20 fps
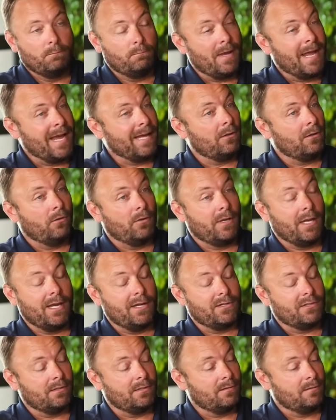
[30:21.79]
Bad
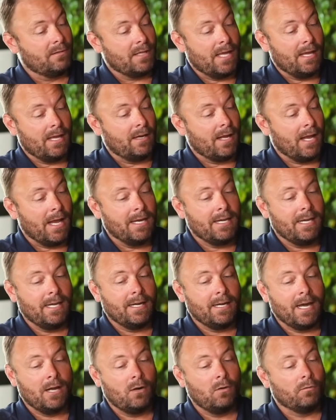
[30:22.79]
location, that I
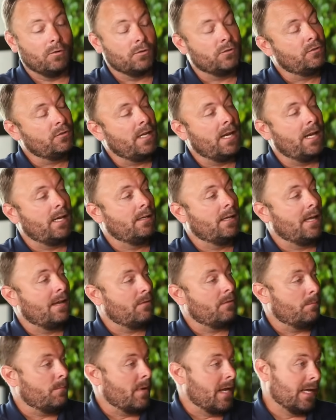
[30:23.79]
cannot overstate
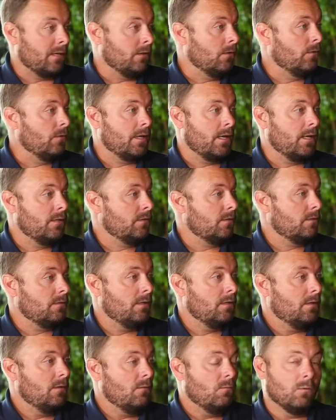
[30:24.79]
having a bad location.
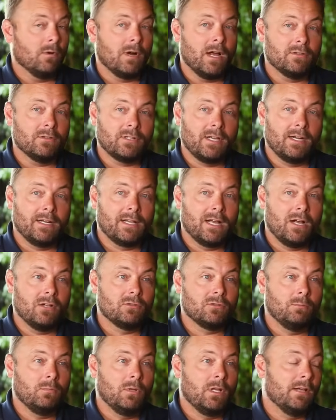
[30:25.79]
We're outside of
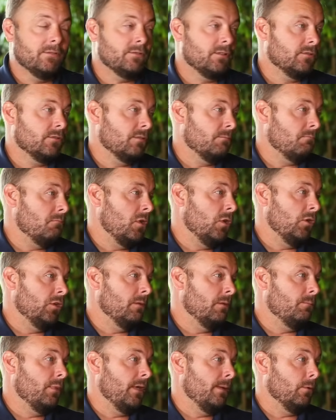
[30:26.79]
Council Bluffs, there's a
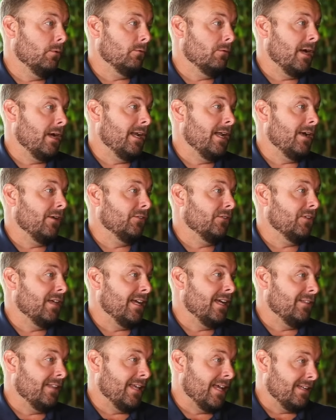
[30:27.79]
million people right
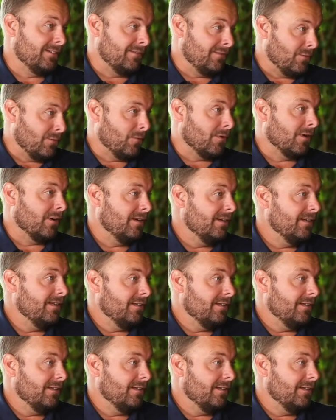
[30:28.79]
outside that door.